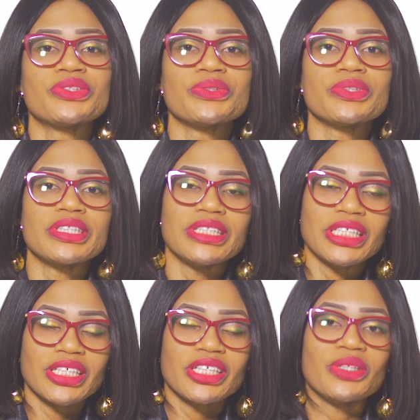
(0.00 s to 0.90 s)
to
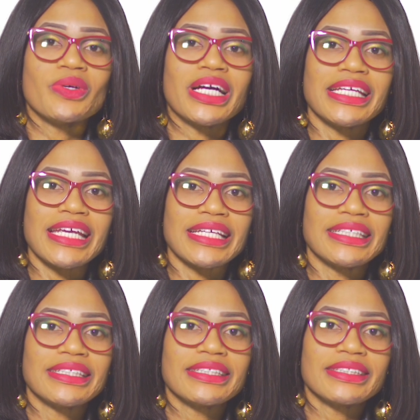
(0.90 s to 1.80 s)
the Q&A
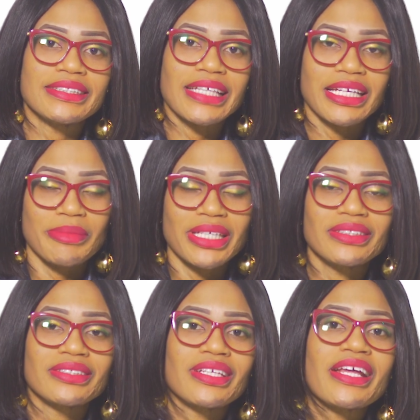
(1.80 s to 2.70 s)
segment.
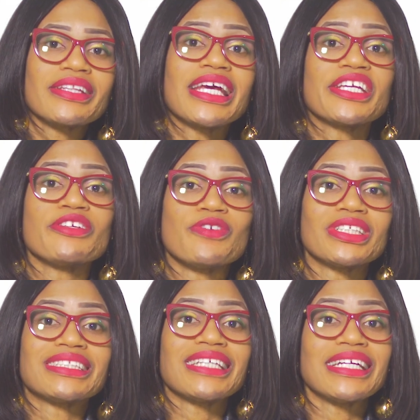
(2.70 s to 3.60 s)
Thank you for
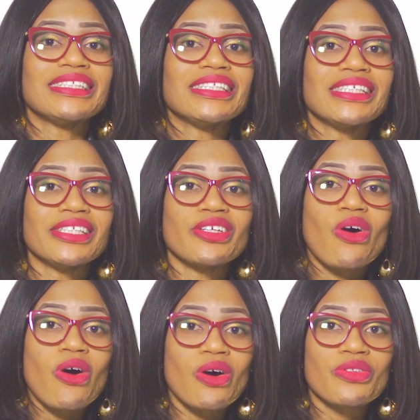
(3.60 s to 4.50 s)
sending in
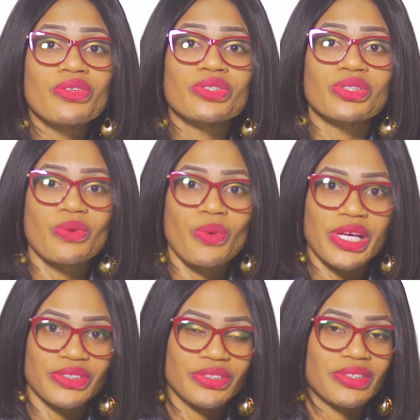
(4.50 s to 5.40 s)
all those
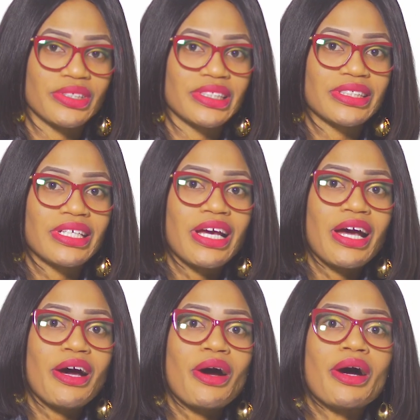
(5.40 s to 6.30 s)
questions.
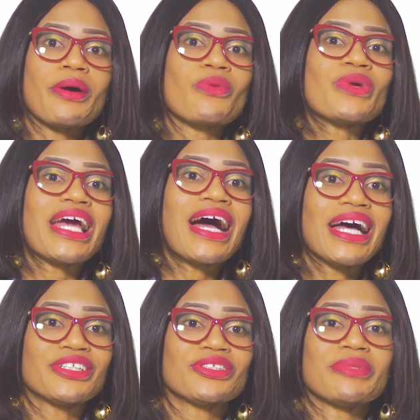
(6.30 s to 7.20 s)
We
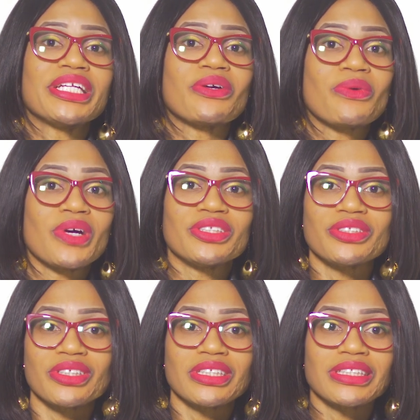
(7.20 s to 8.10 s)
had so many
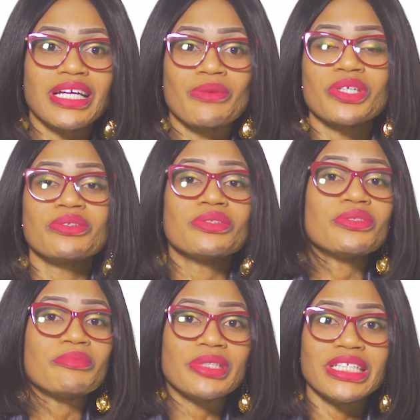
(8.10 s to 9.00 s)
questions that we
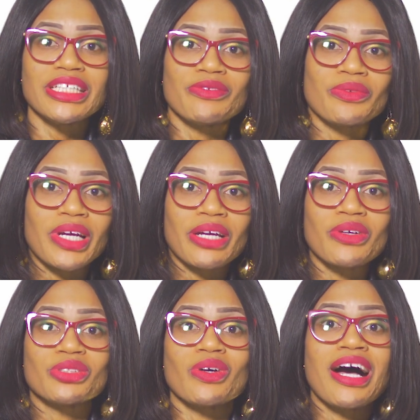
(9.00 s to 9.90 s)
couldn't believe we're
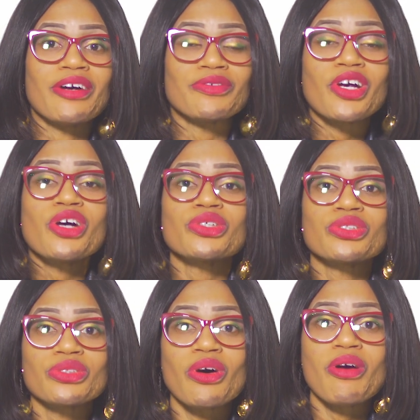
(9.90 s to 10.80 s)
going to have
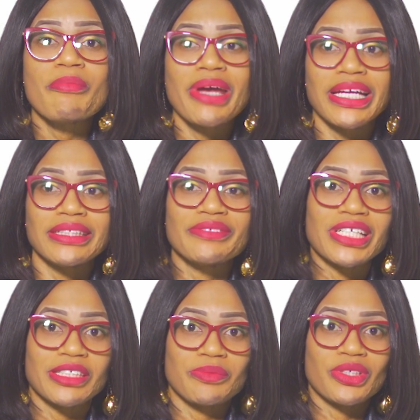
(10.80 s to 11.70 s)
so many
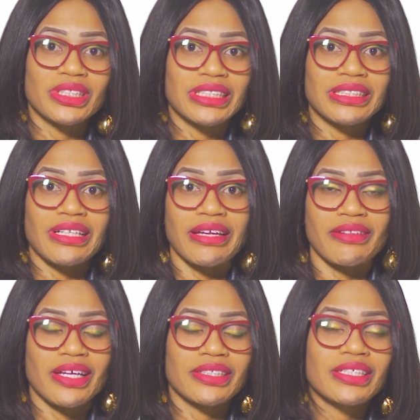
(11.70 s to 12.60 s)
responses like
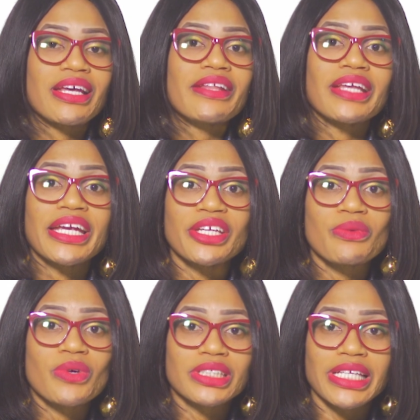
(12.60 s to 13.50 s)
that. Thank you
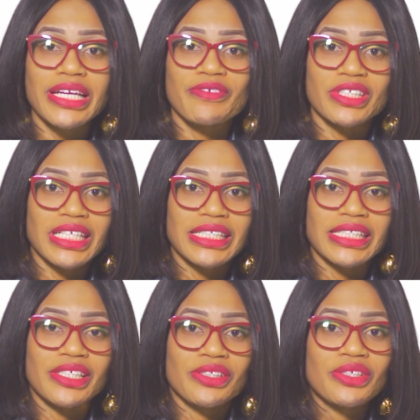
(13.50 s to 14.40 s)
once again for
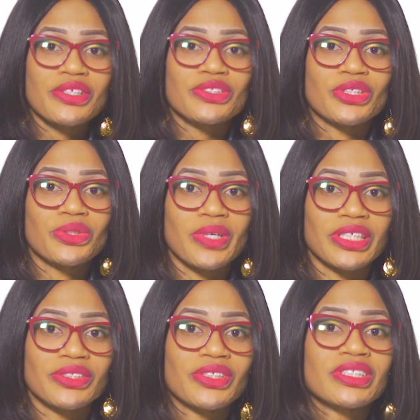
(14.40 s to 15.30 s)
sending in such
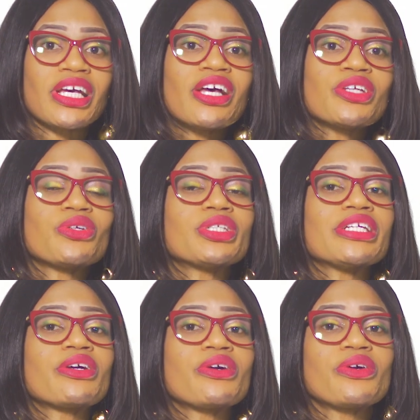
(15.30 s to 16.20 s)
questions. So
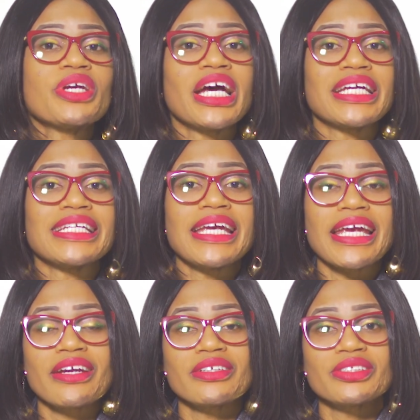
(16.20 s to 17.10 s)
the
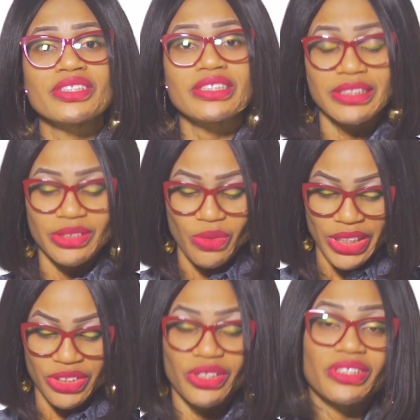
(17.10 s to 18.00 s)
Q&A
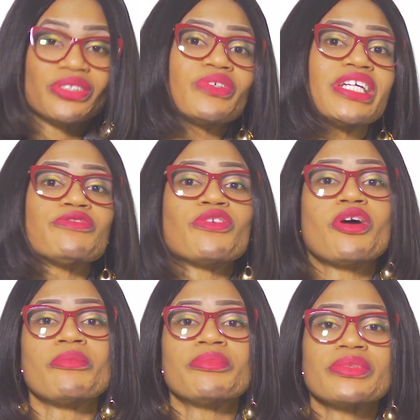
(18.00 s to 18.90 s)
questions range
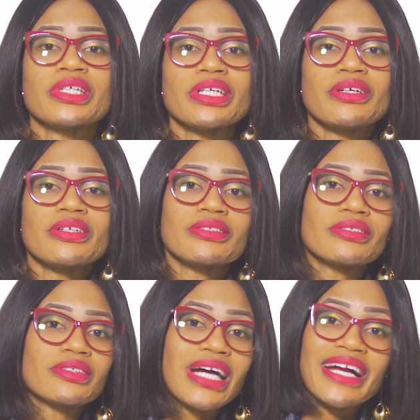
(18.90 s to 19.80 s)

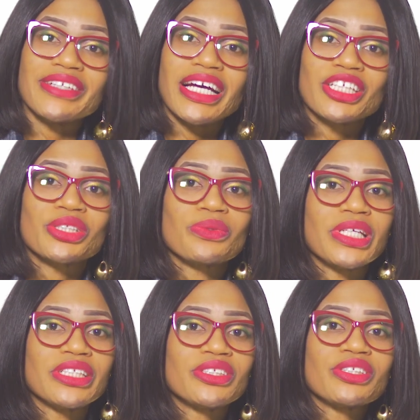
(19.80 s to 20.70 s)
from career
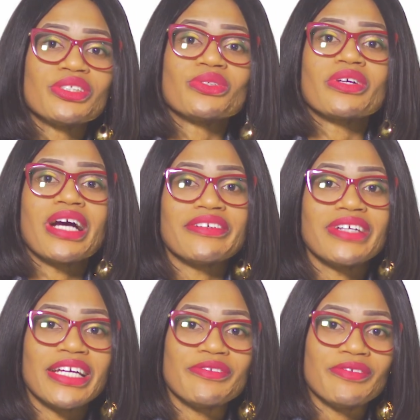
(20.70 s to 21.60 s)
switch to
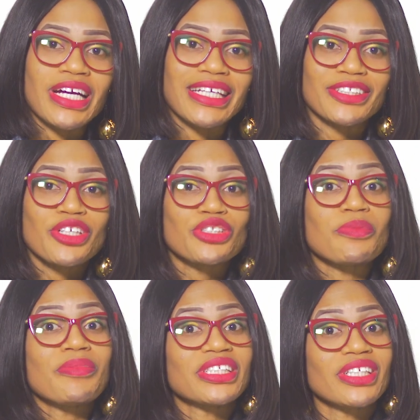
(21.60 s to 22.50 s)
career advice to
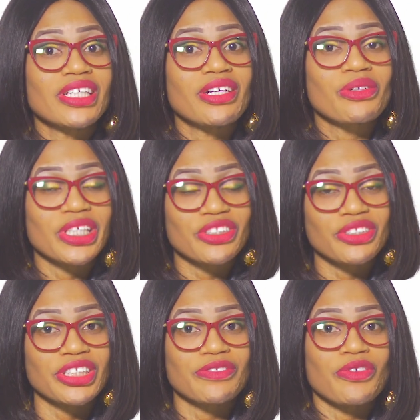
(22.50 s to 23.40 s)
personal
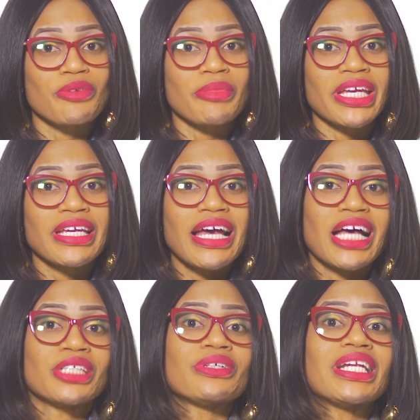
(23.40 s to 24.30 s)
questions for me,
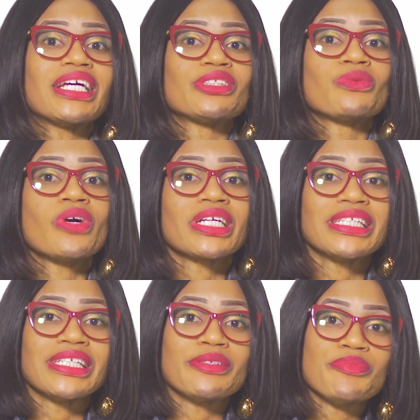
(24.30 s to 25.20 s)
as well as
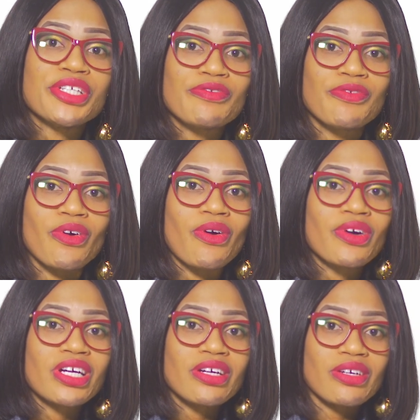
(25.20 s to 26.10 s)
working in Big Four
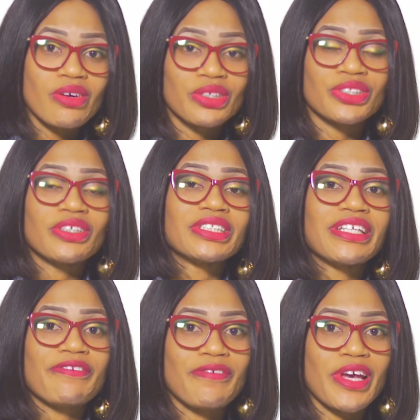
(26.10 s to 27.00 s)

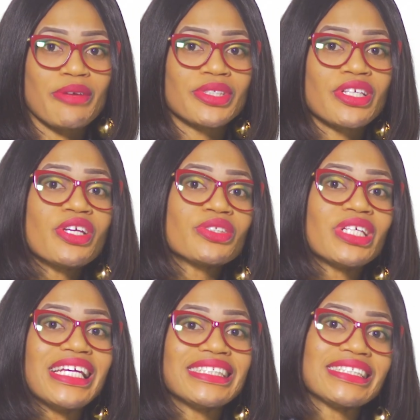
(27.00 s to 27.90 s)
consulting firms. So
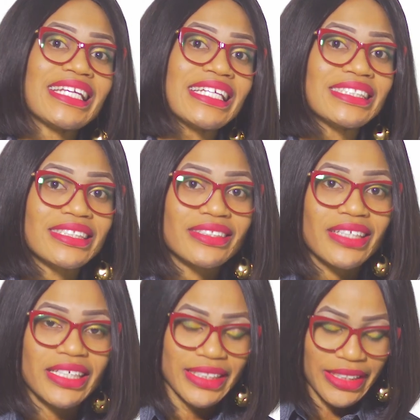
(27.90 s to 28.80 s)
let's get it
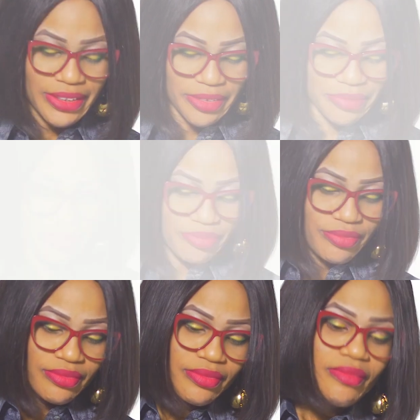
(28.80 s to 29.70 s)
started.
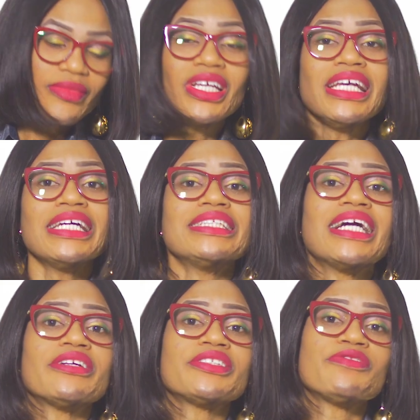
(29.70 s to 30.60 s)

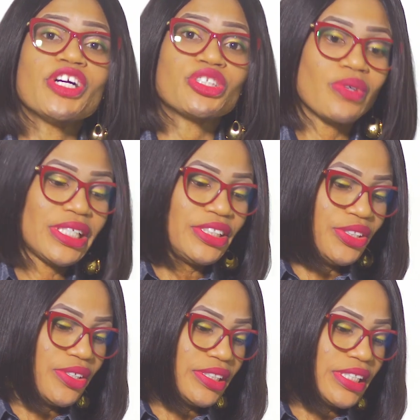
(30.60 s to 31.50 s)
Now, the first
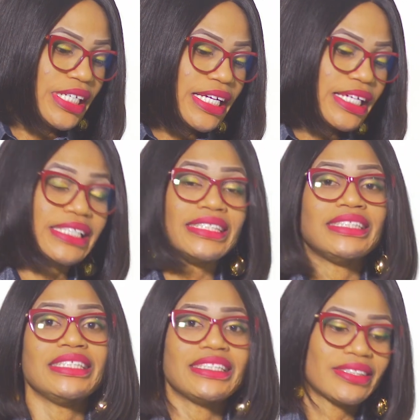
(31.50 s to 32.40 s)
question is
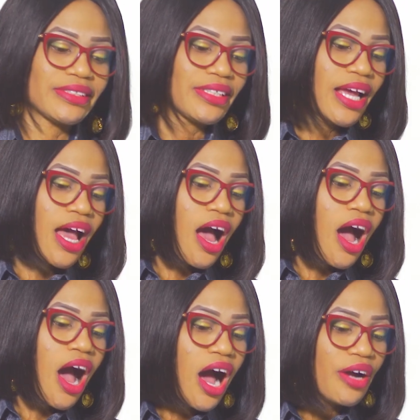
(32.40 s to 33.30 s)
this:
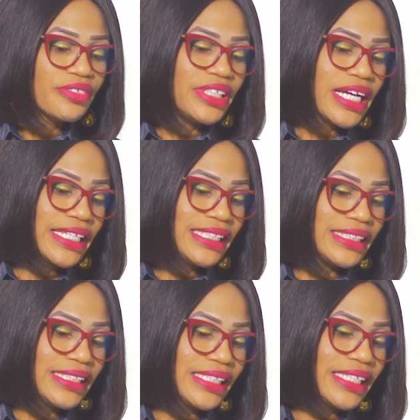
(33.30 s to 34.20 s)
how
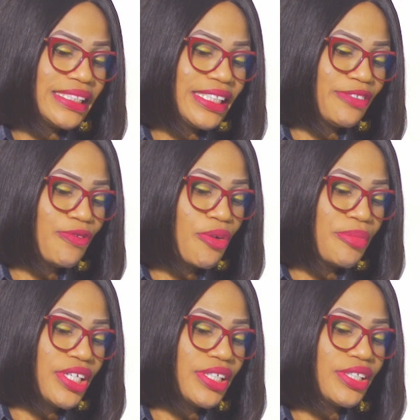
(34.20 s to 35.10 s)
realistic is it for
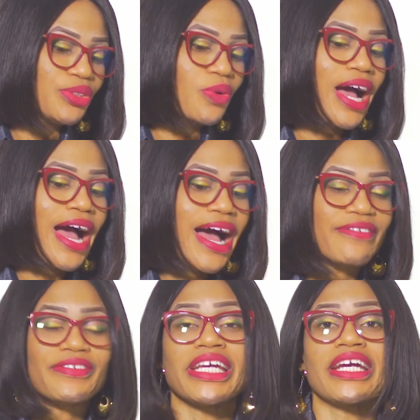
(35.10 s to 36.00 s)
me to
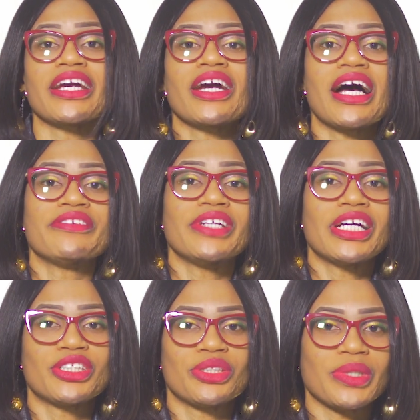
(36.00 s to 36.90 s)
have a
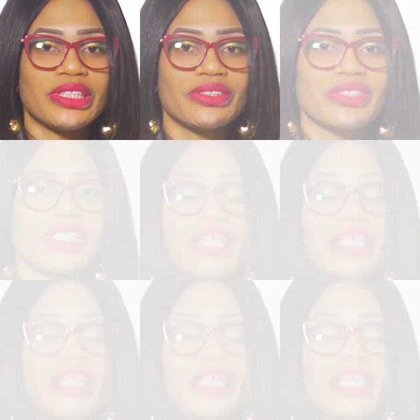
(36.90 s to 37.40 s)
career switch?